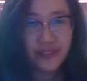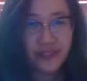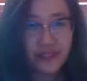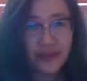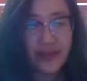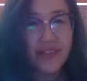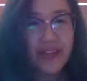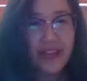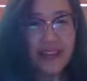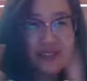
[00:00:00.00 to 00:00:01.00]
Okay,
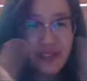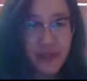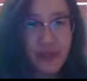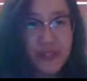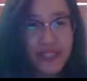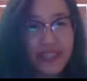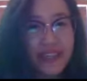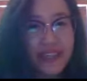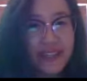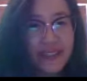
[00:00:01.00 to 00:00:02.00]
and that's stored
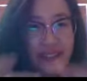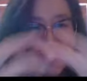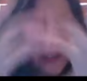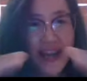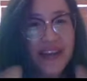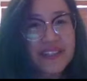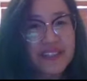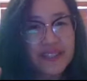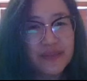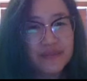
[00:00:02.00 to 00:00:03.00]
in the
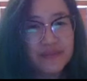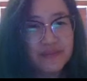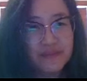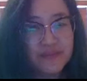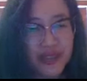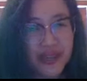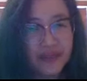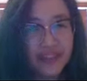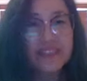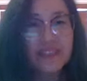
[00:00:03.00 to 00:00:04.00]
round
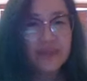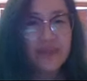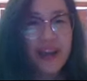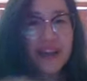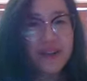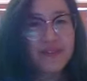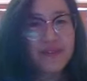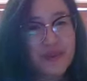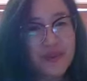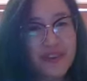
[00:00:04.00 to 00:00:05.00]
things on the back of the
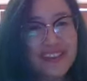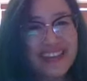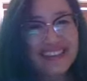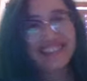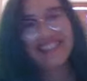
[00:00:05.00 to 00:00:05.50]
Ruby Princess.